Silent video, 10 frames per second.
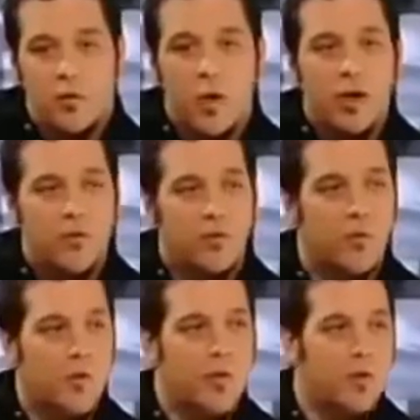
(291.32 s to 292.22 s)
ring
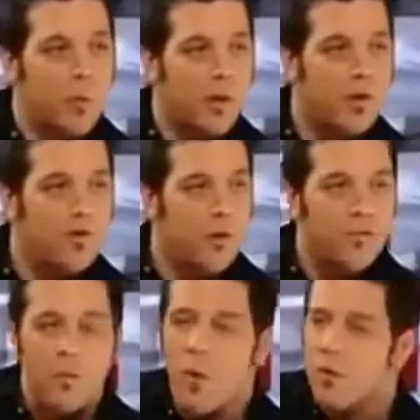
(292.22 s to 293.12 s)
true to you? When did you
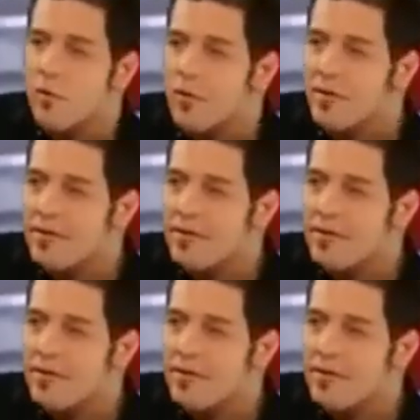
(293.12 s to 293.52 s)
have a moment you